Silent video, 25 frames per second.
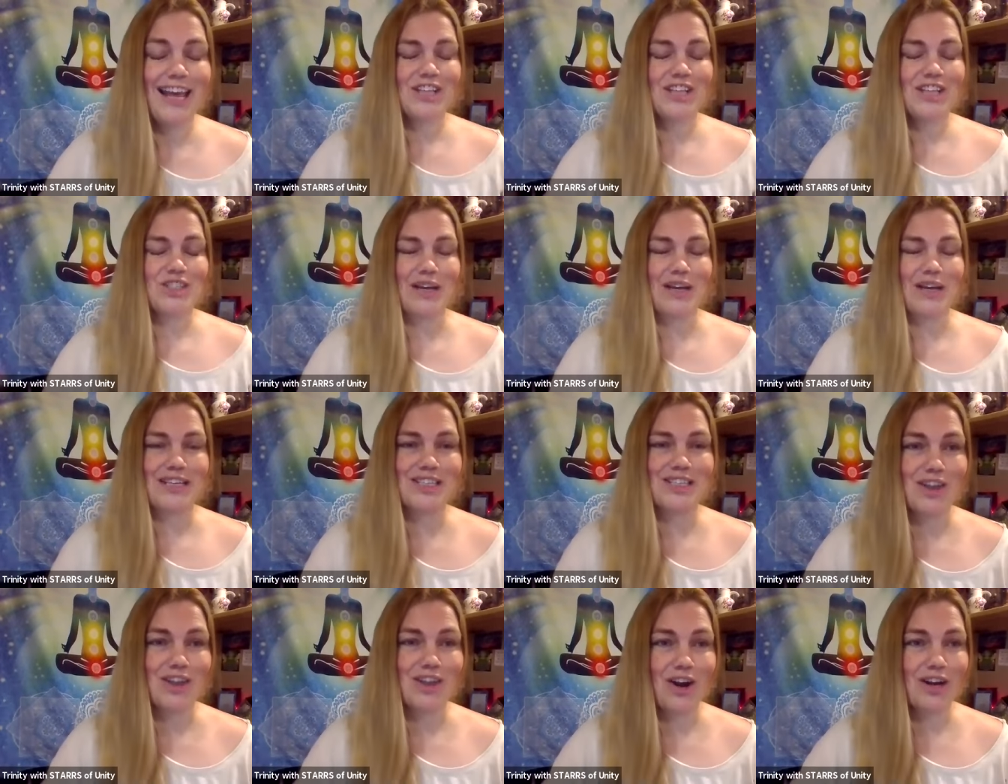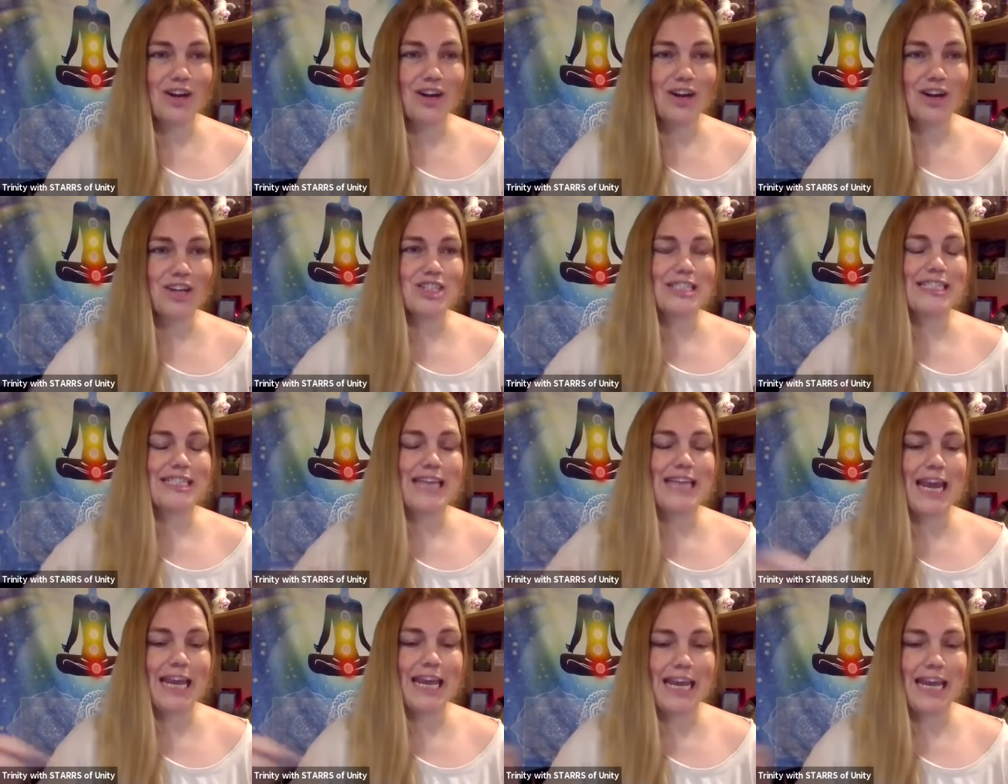So I started
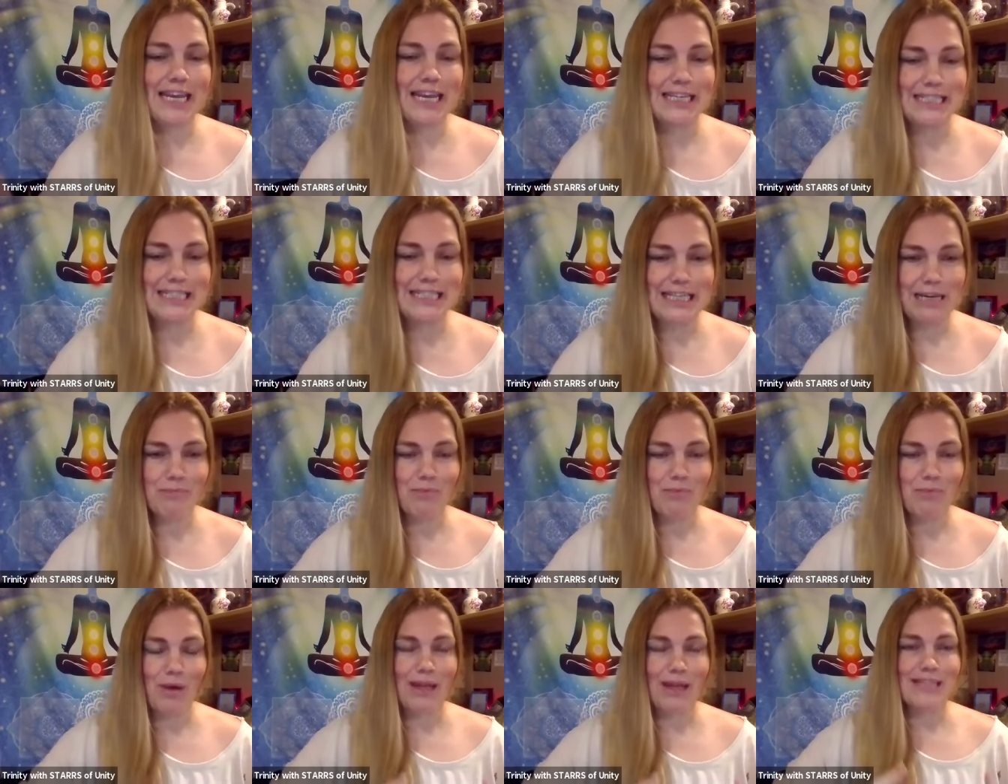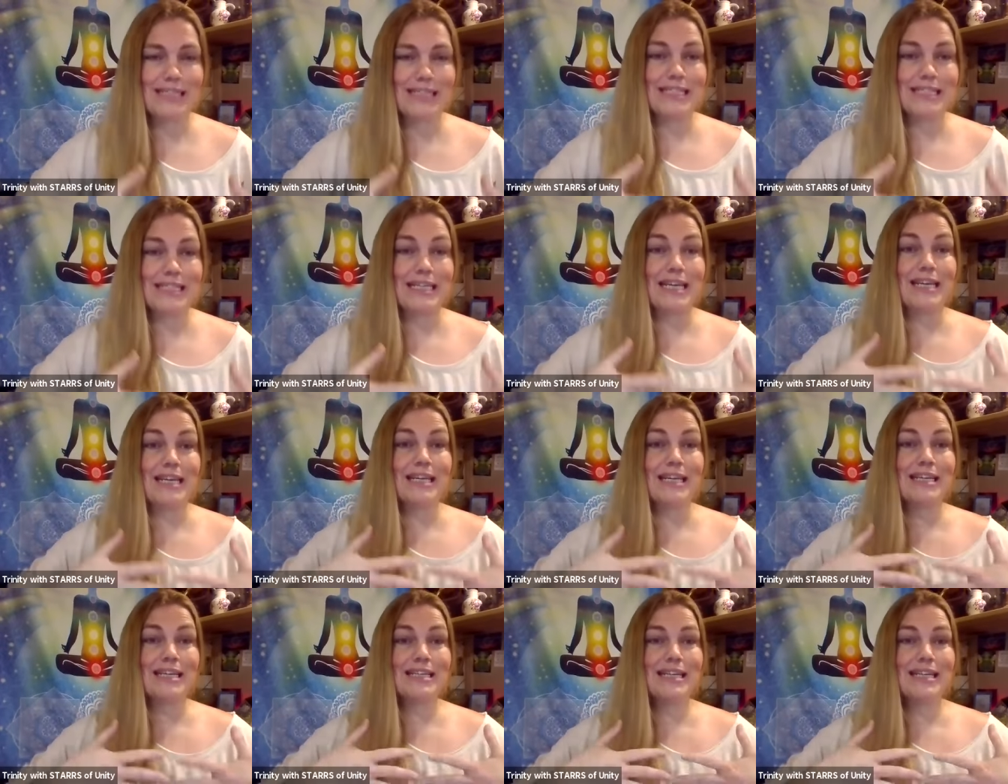just taking deep breaths
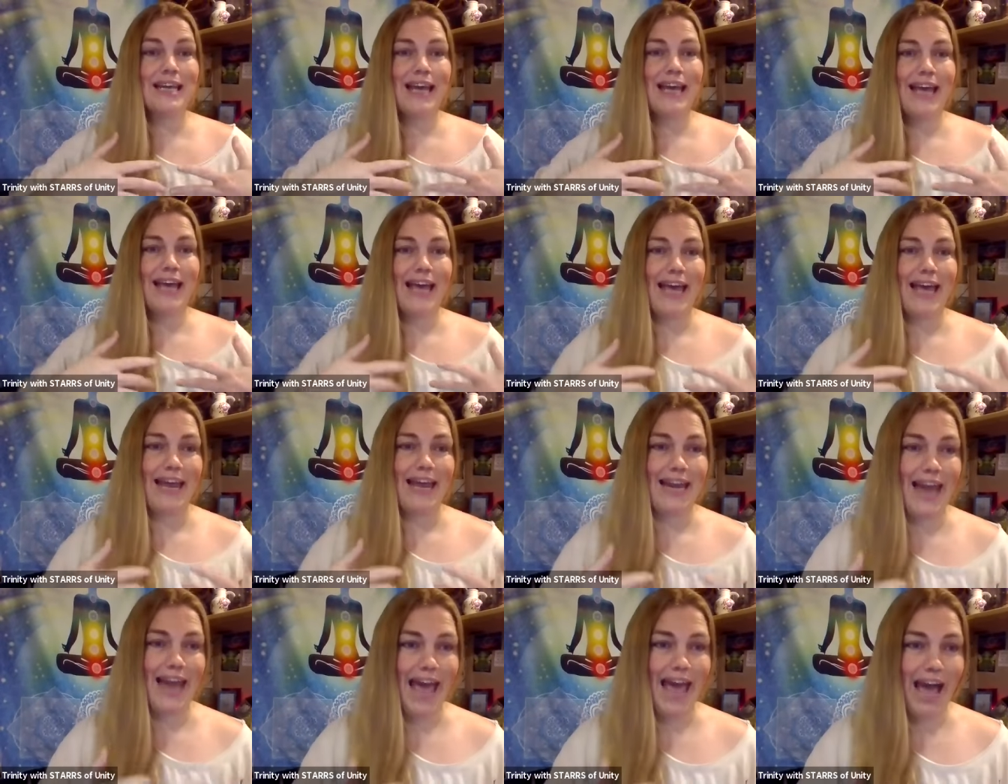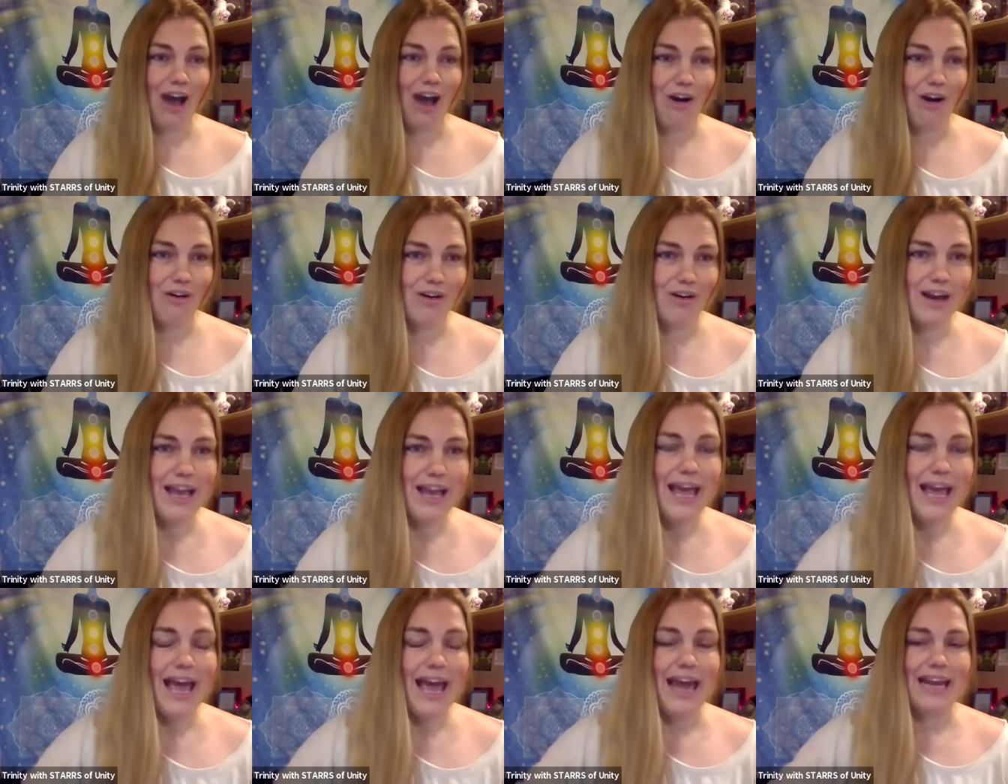in and out
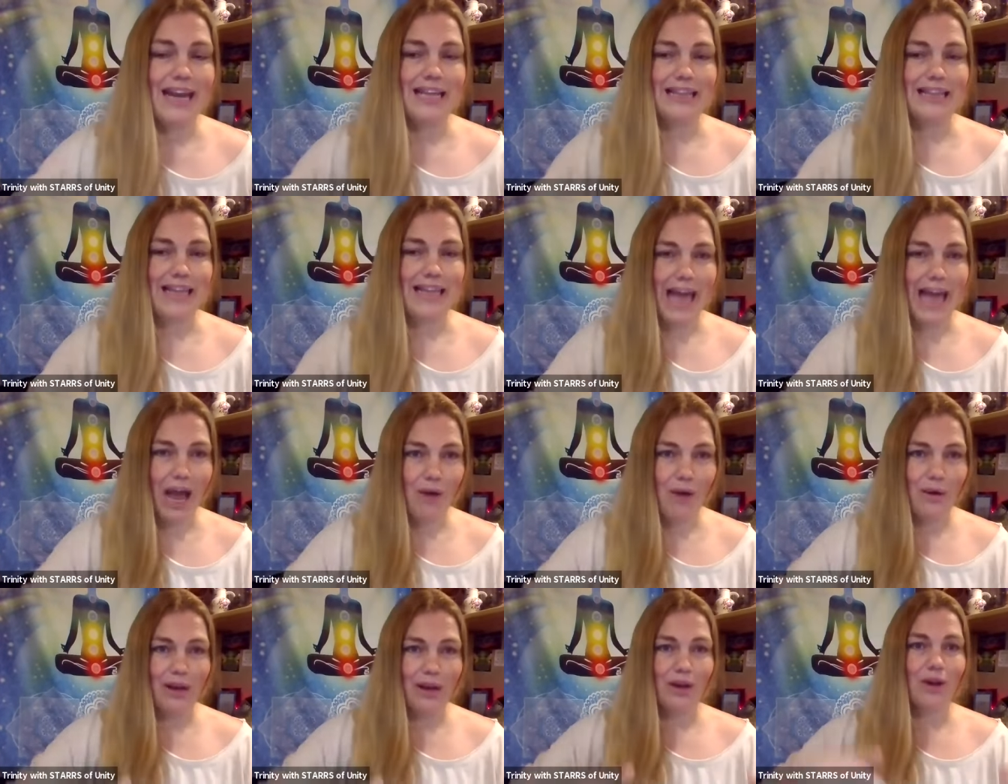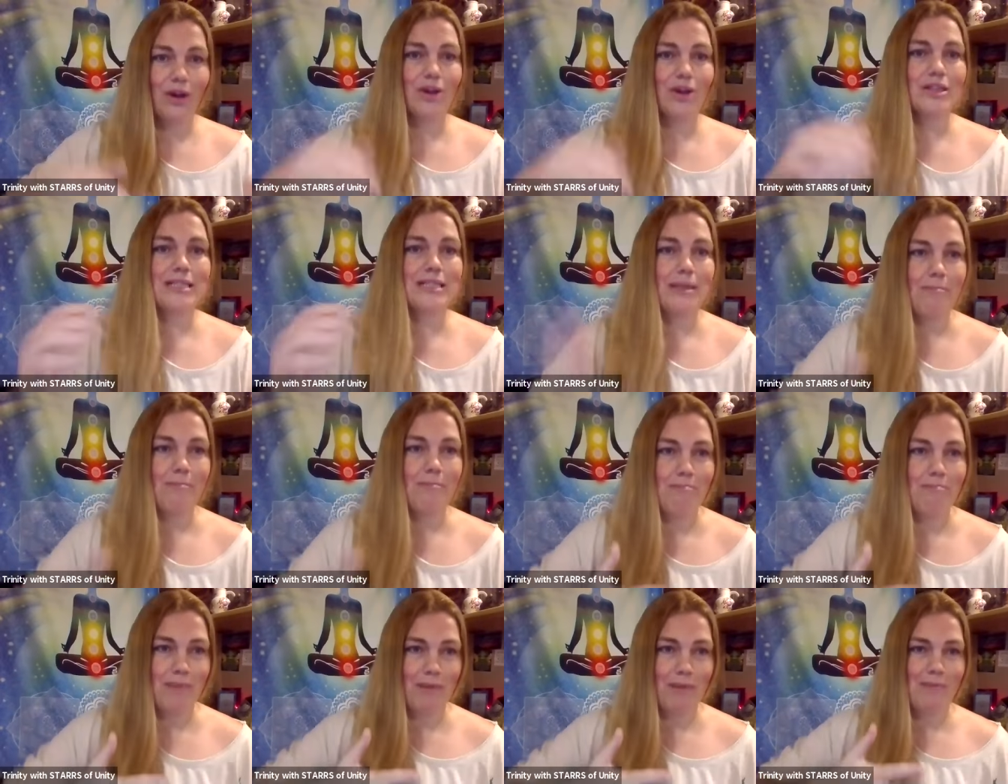and allowing her to
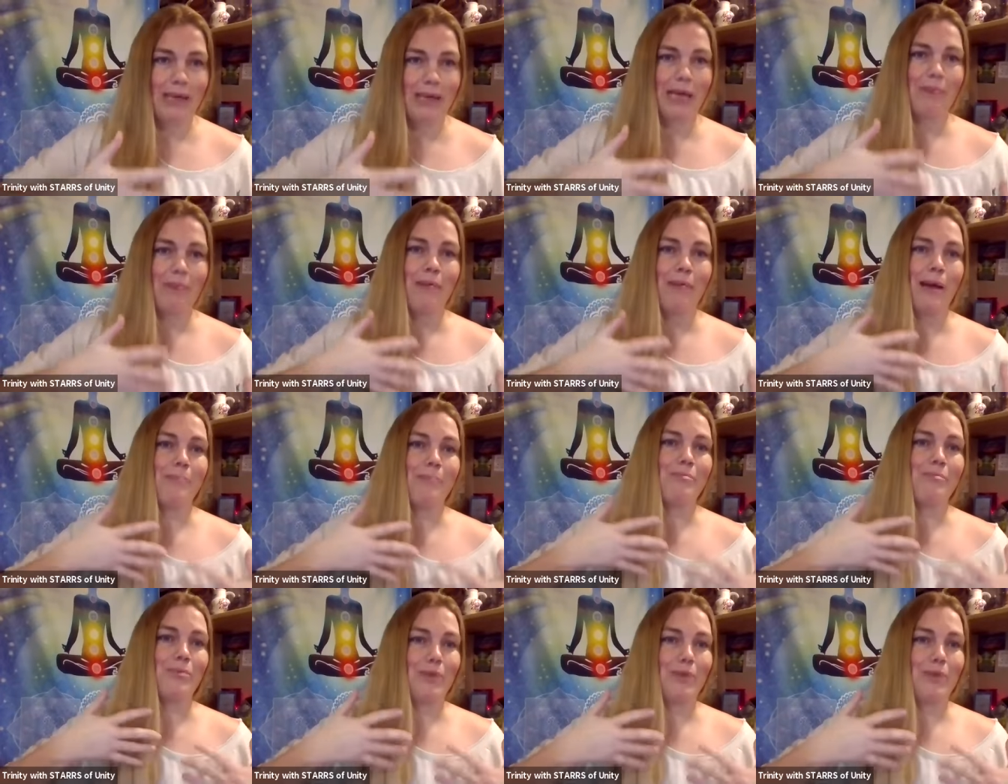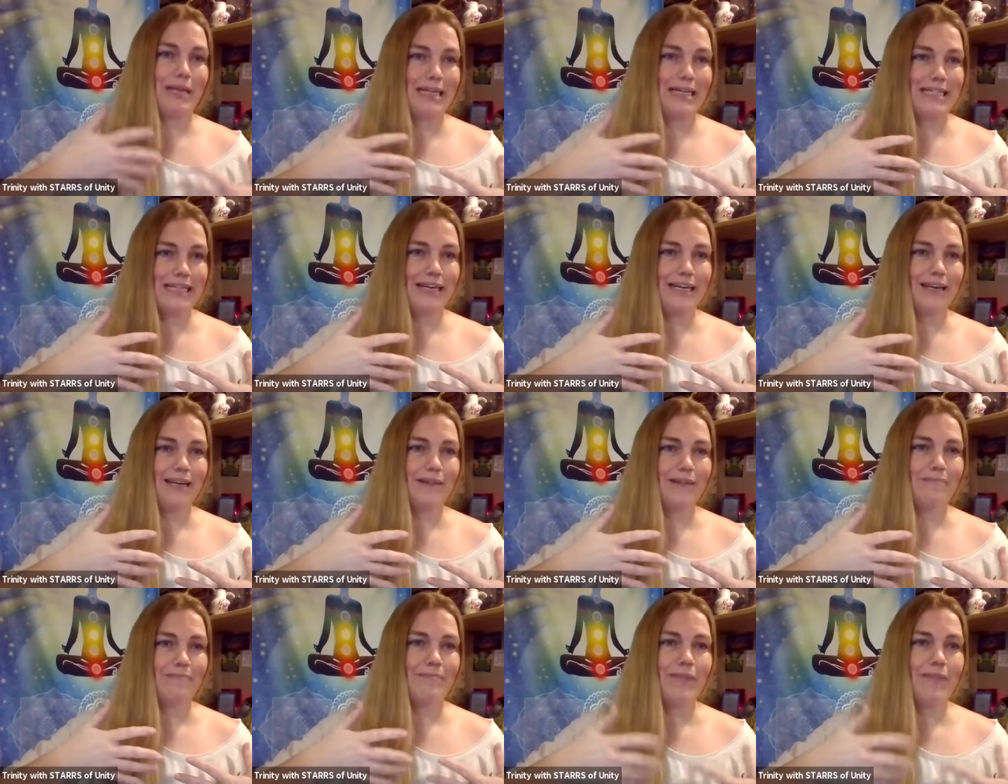mimic my
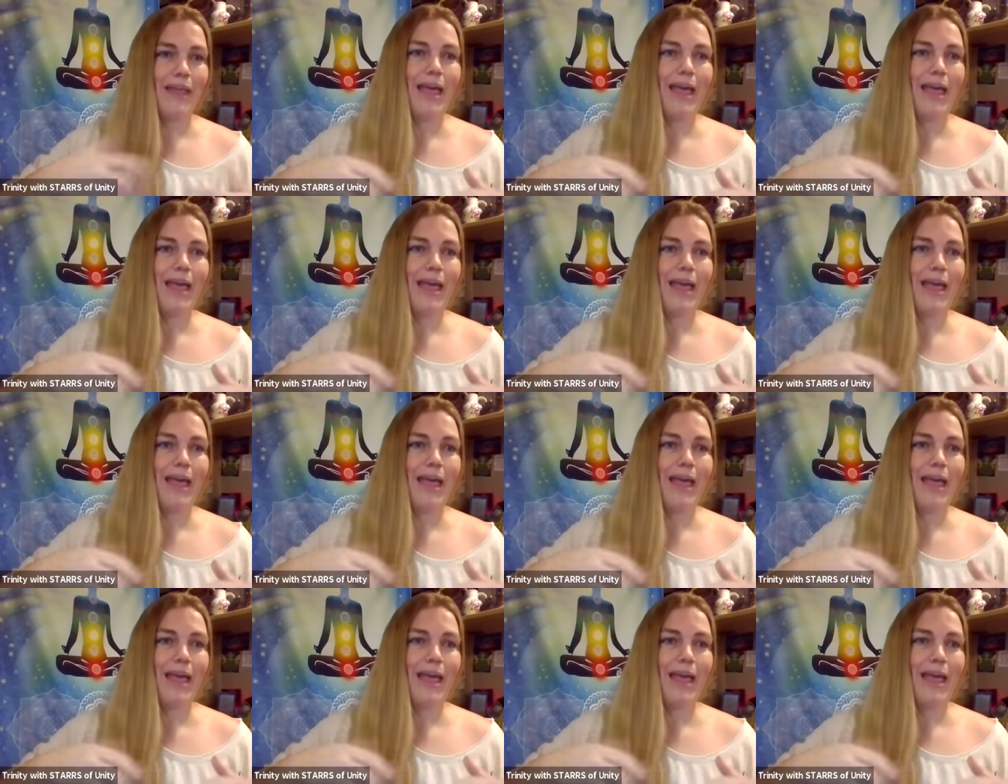breathing.